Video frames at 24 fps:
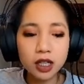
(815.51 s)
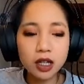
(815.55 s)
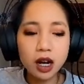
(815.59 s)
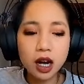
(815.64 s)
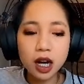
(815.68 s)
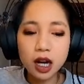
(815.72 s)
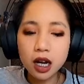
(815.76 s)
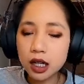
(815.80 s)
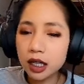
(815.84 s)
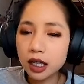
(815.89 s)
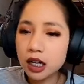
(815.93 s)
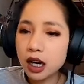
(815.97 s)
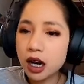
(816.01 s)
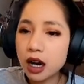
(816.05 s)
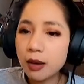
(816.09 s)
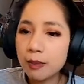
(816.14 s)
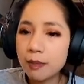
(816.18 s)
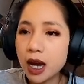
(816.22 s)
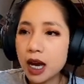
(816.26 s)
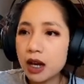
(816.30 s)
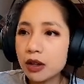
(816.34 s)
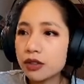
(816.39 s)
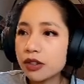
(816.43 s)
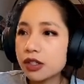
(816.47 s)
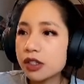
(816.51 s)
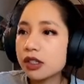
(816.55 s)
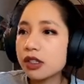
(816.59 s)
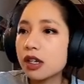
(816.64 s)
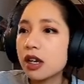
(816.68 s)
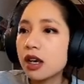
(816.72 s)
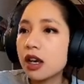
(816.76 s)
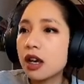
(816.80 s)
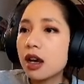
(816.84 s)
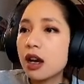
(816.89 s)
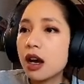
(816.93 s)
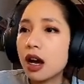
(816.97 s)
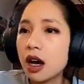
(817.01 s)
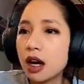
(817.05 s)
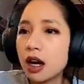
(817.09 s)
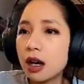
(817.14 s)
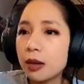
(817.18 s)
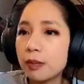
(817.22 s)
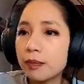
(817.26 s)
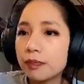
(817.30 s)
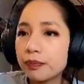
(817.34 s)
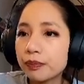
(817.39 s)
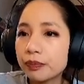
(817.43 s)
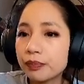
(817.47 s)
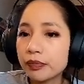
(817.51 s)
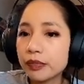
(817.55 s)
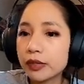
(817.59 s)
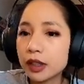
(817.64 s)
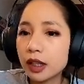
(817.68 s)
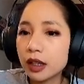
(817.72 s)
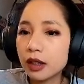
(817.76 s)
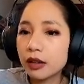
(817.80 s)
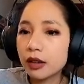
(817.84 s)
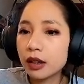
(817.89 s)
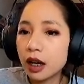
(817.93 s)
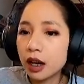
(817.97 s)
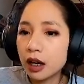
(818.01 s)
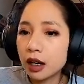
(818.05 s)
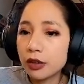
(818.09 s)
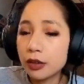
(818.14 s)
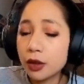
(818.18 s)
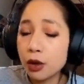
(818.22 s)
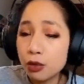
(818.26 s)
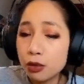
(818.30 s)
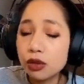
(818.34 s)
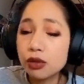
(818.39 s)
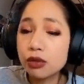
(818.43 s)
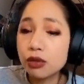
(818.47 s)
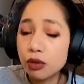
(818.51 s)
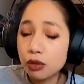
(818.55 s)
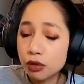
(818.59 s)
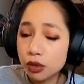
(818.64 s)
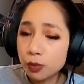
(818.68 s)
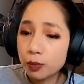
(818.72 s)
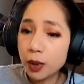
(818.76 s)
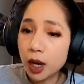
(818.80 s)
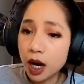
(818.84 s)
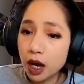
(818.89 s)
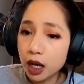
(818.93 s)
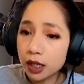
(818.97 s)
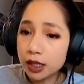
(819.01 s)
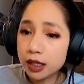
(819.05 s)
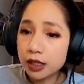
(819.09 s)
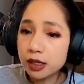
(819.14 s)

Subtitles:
Ionic compounds, those bonds,